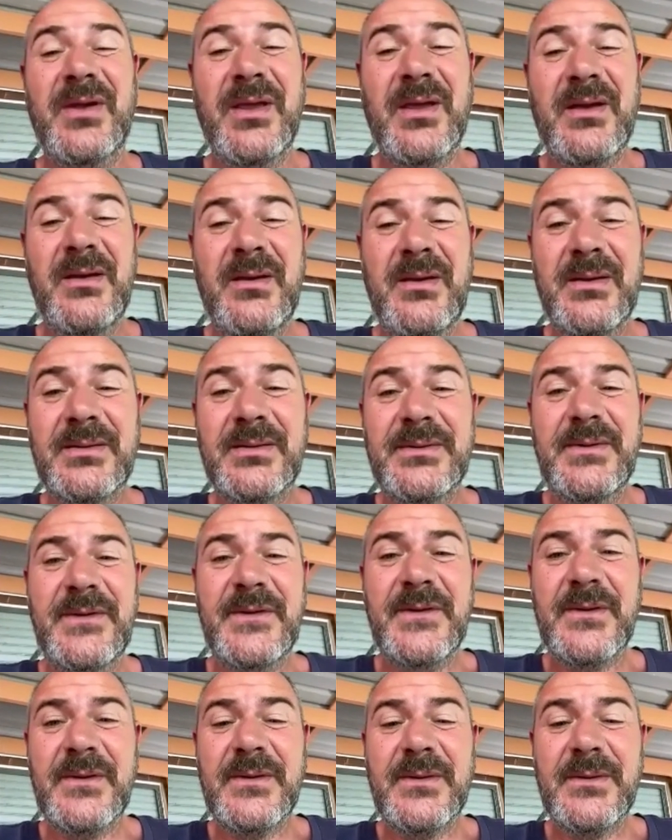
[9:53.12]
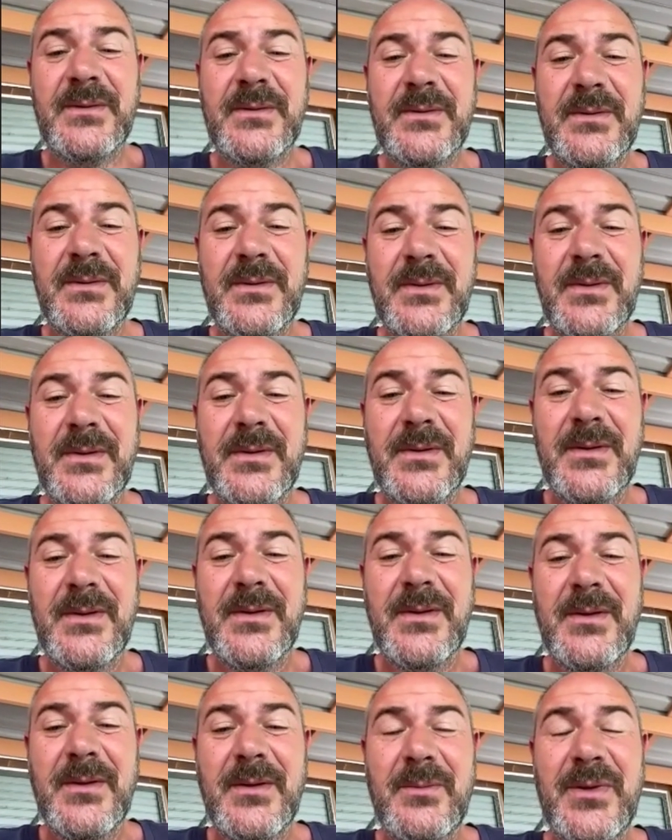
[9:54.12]
I can't.
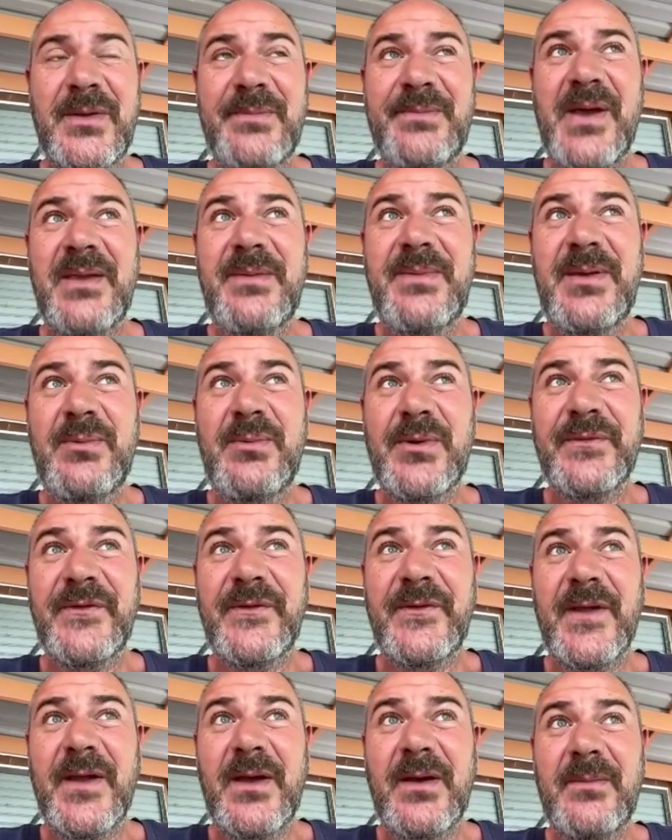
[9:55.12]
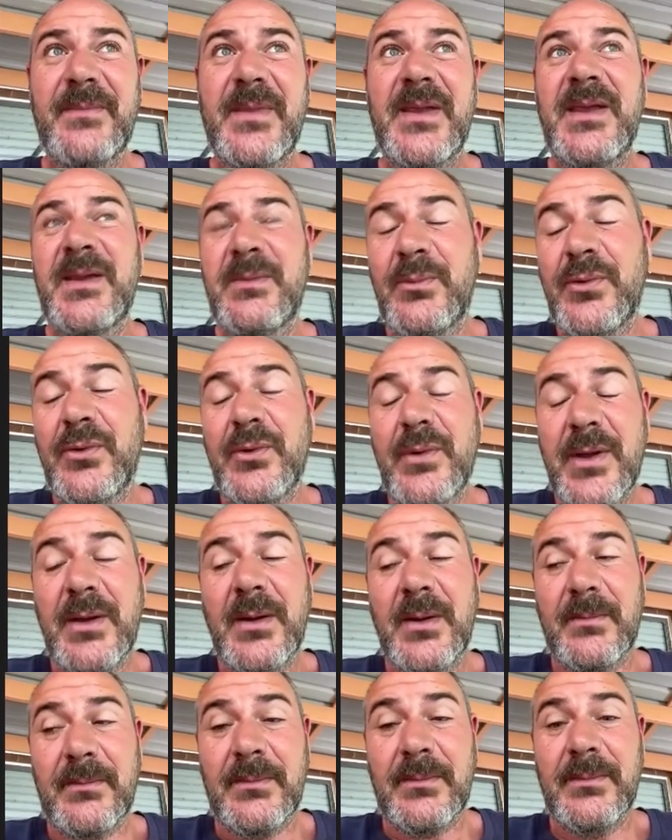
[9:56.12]
When the baby wants to come, it will
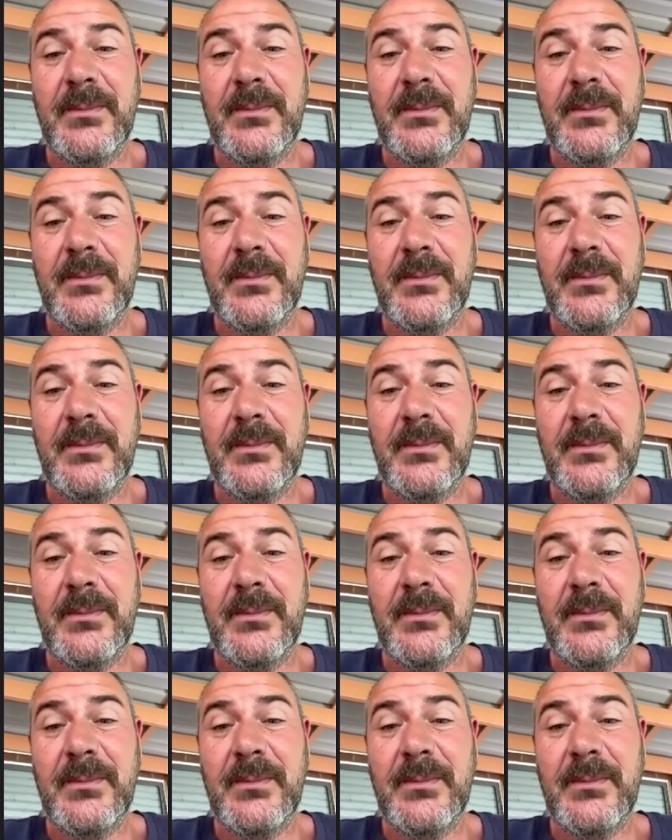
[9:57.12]
come.